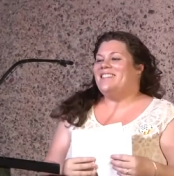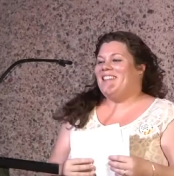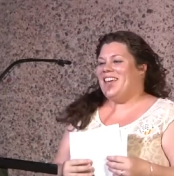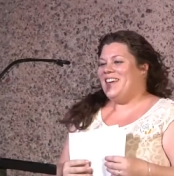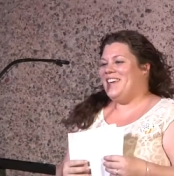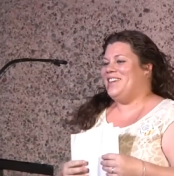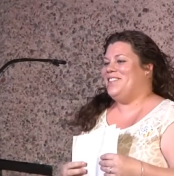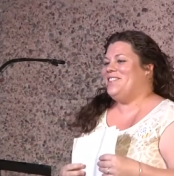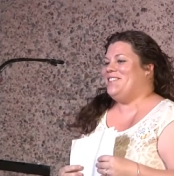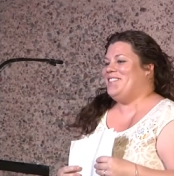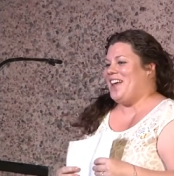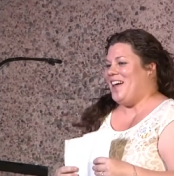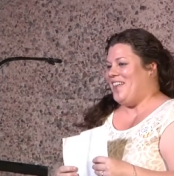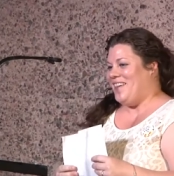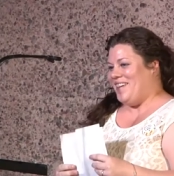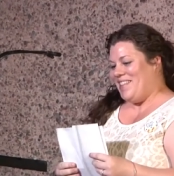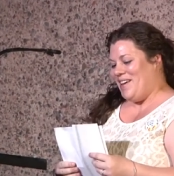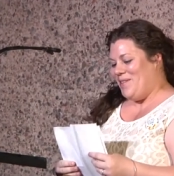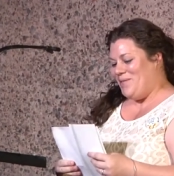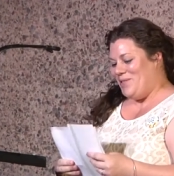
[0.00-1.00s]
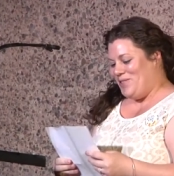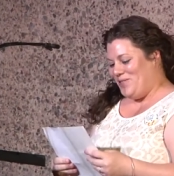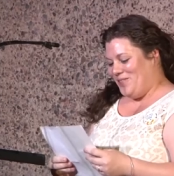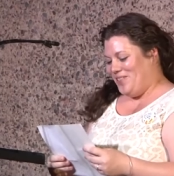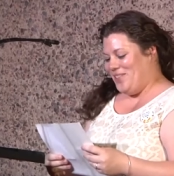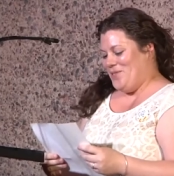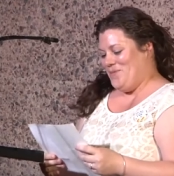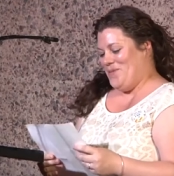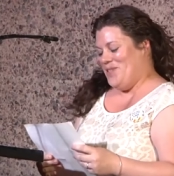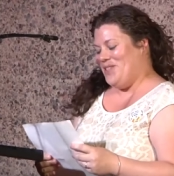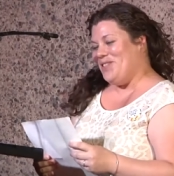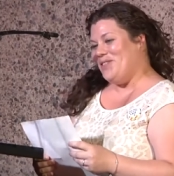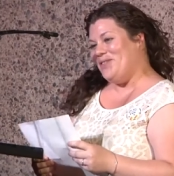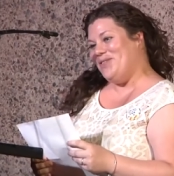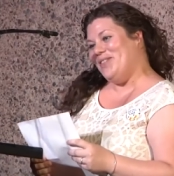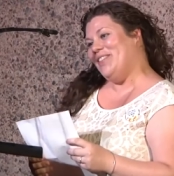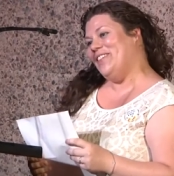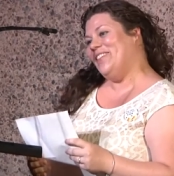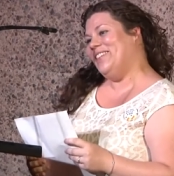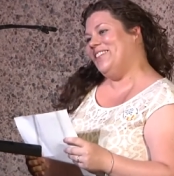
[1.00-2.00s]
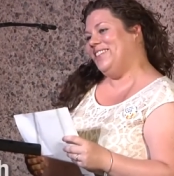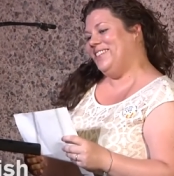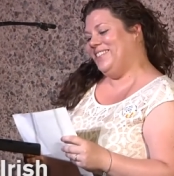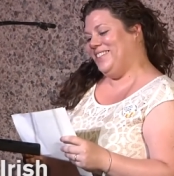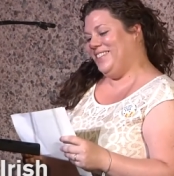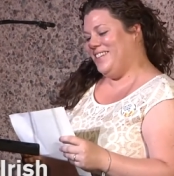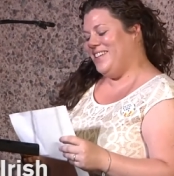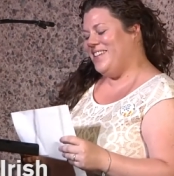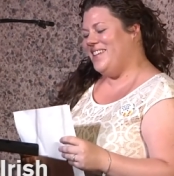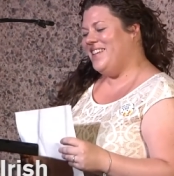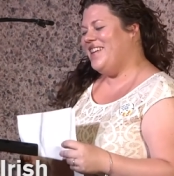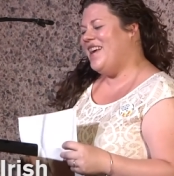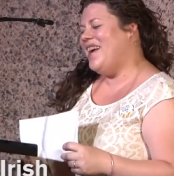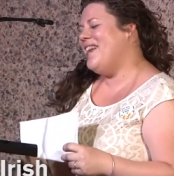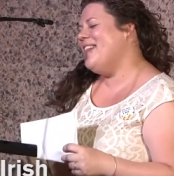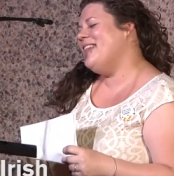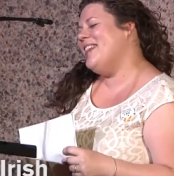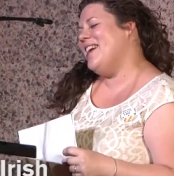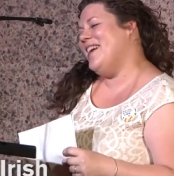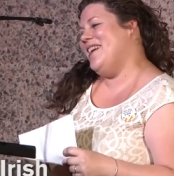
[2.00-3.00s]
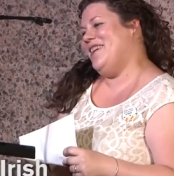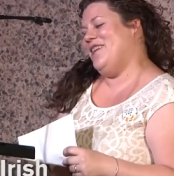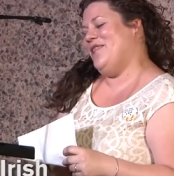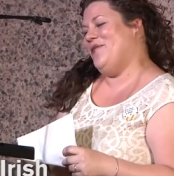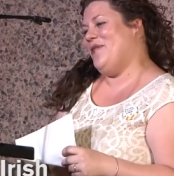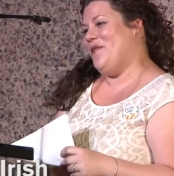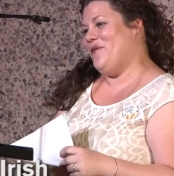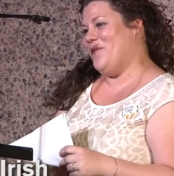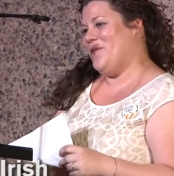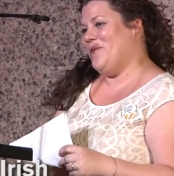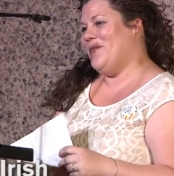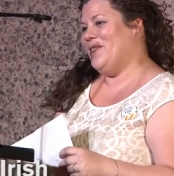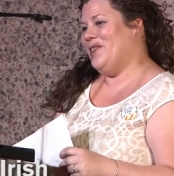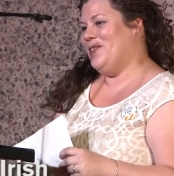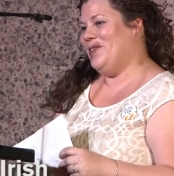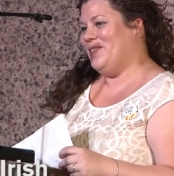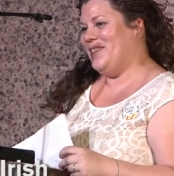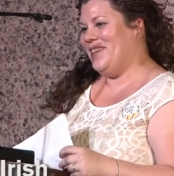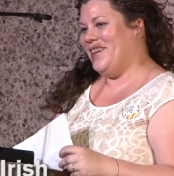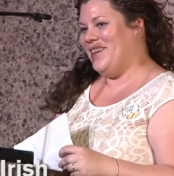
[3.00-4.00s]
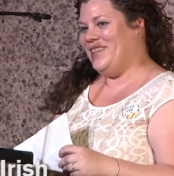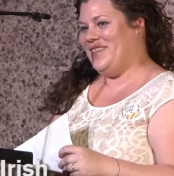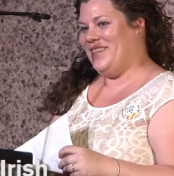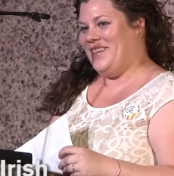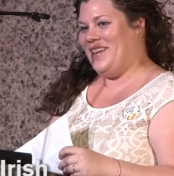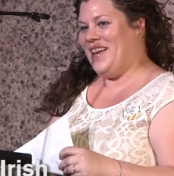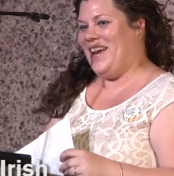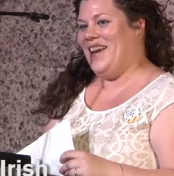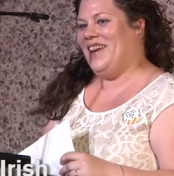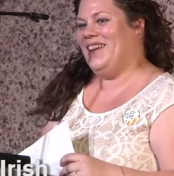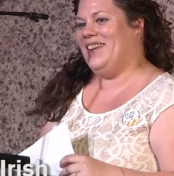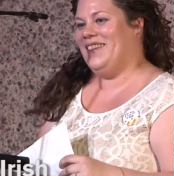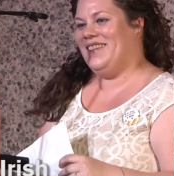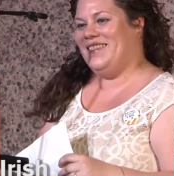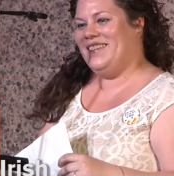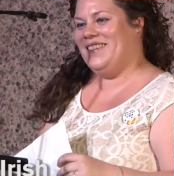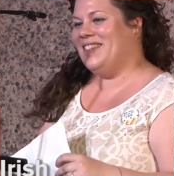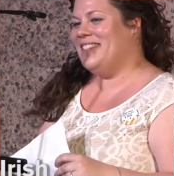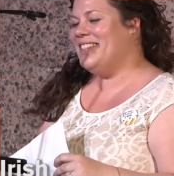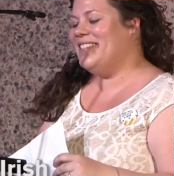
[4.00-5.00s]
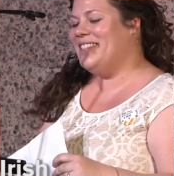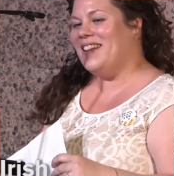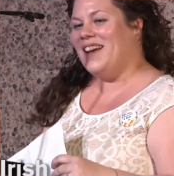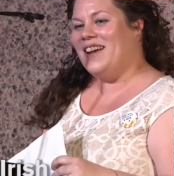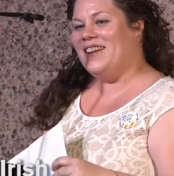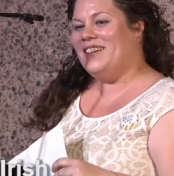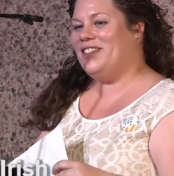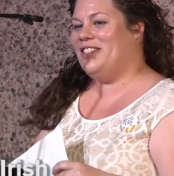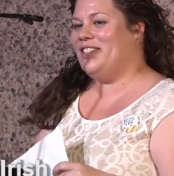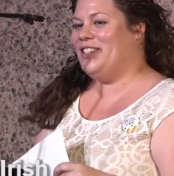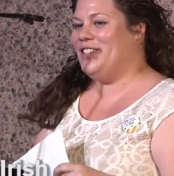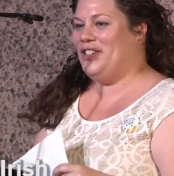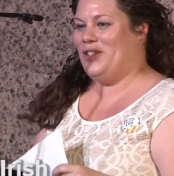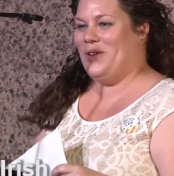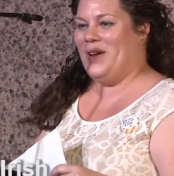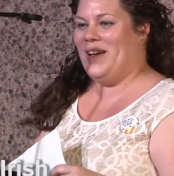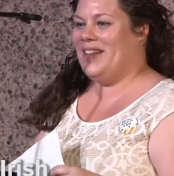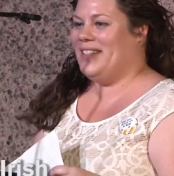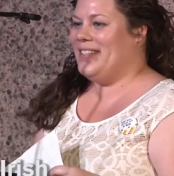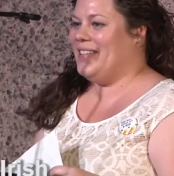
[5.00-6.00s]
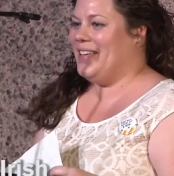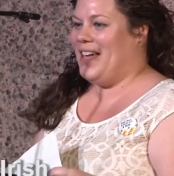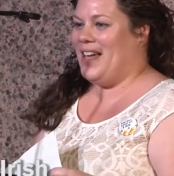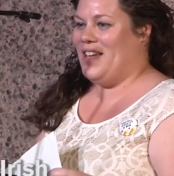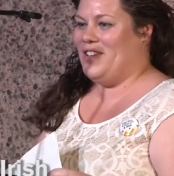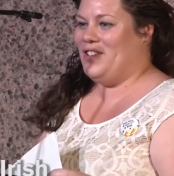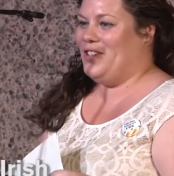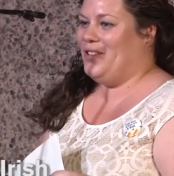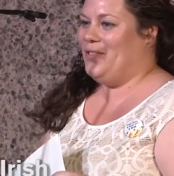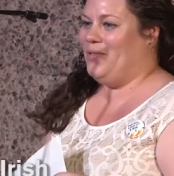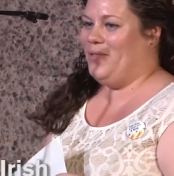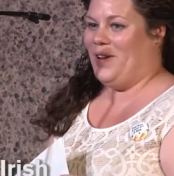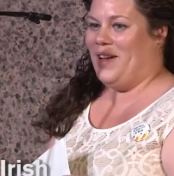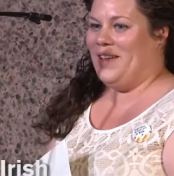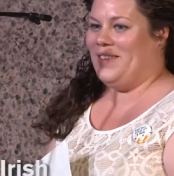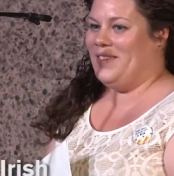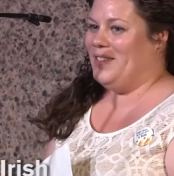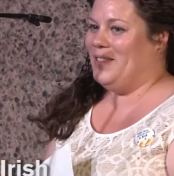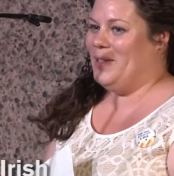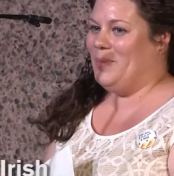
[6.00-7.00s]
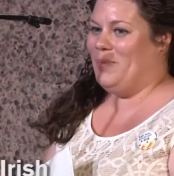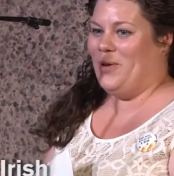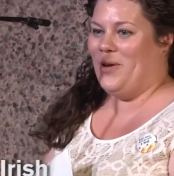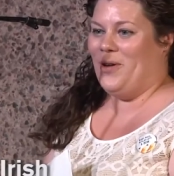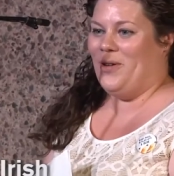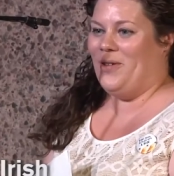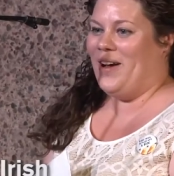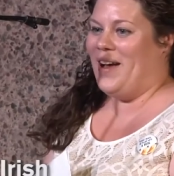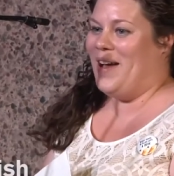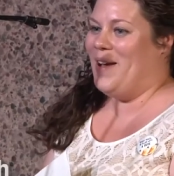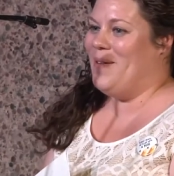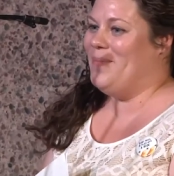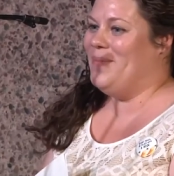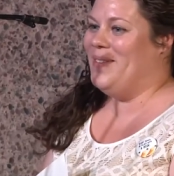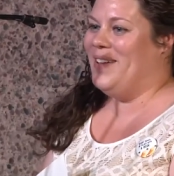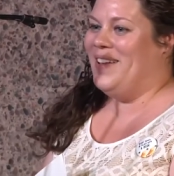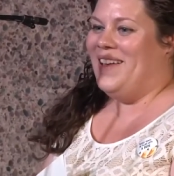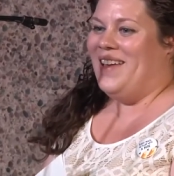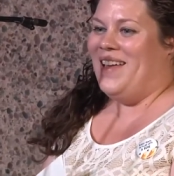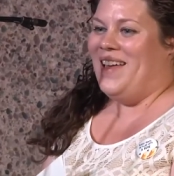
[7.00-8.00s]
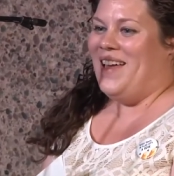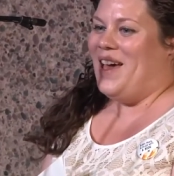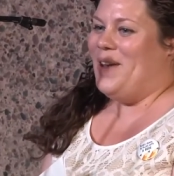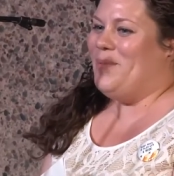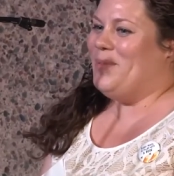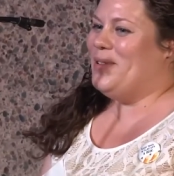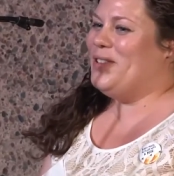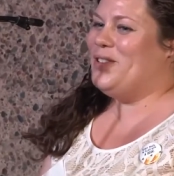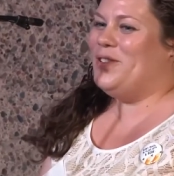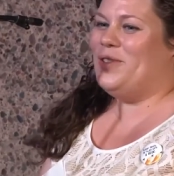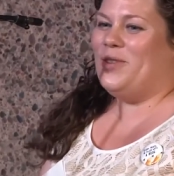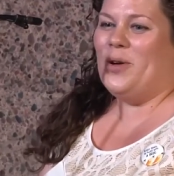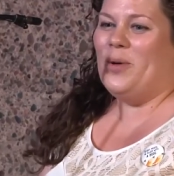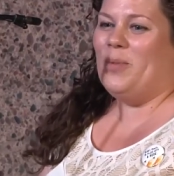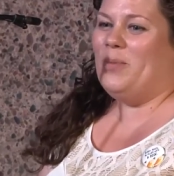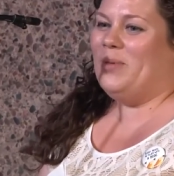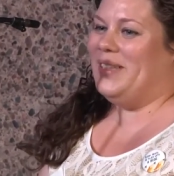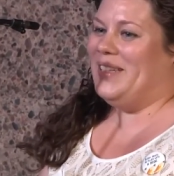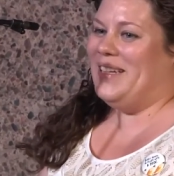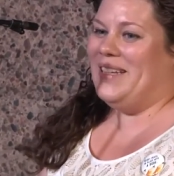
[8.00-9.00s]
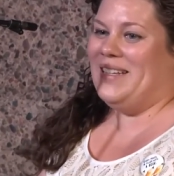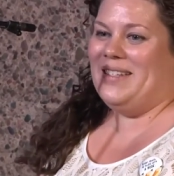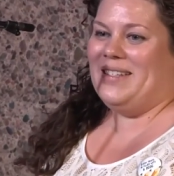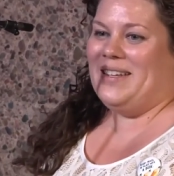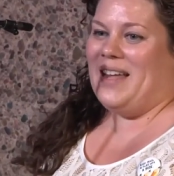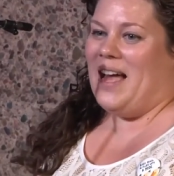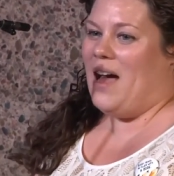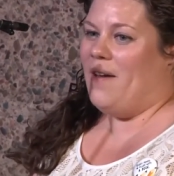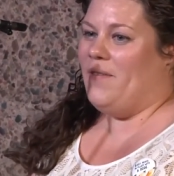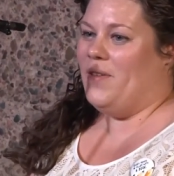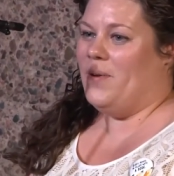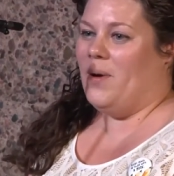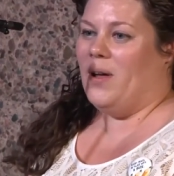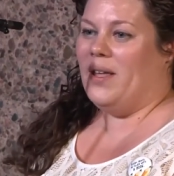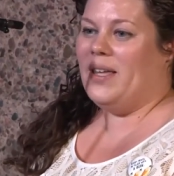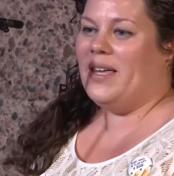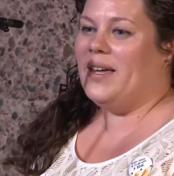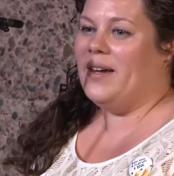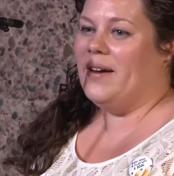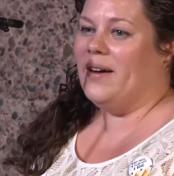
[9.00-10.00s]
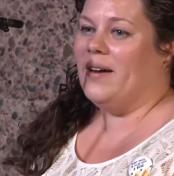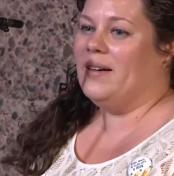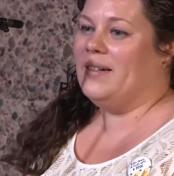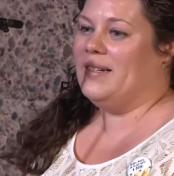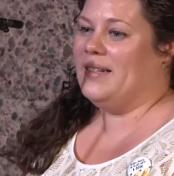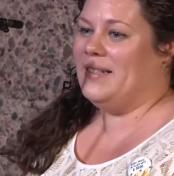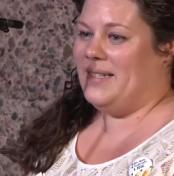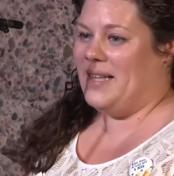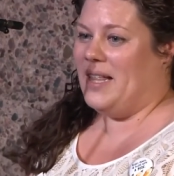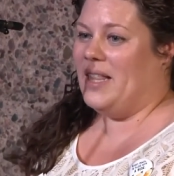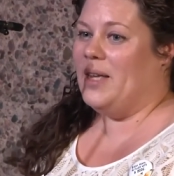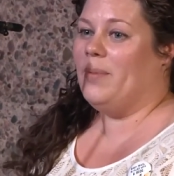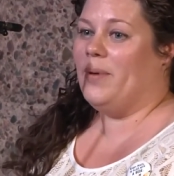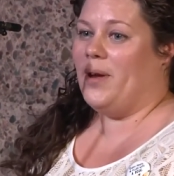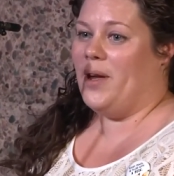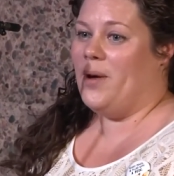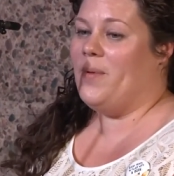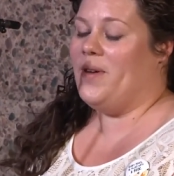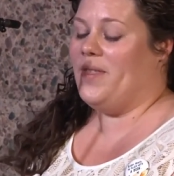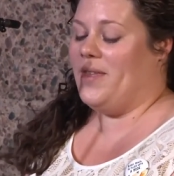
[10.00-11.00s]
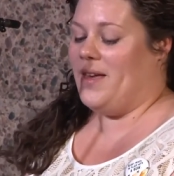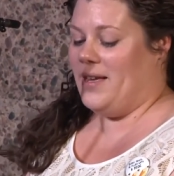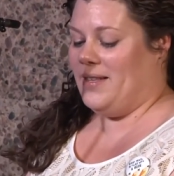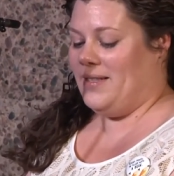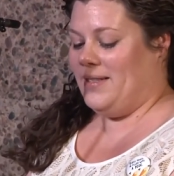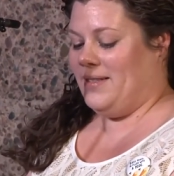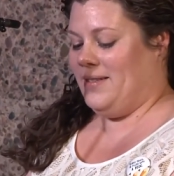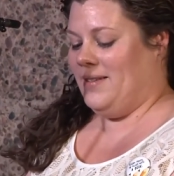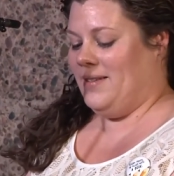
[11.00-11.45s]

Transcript: Thank you, Sally. That was really wonderful. And thank you, everyone who's here tonight. This is such a joyous occasion for us in the program, and we're so pleased to have you all here to celebrate with us.